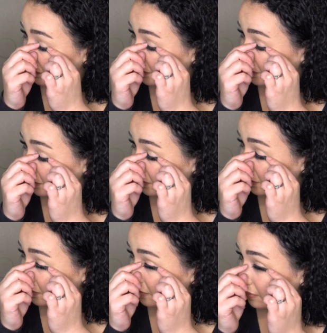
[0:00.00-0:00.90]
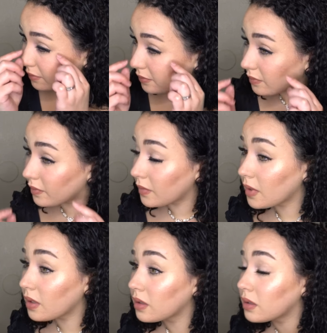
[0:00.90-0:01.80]

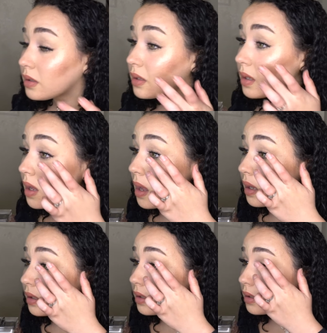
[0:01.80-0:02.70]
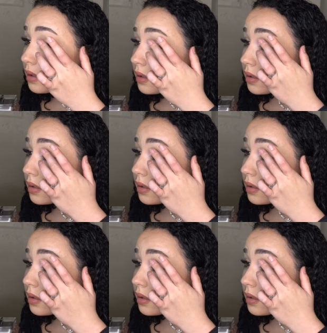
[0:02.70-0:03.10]
Nothing is said.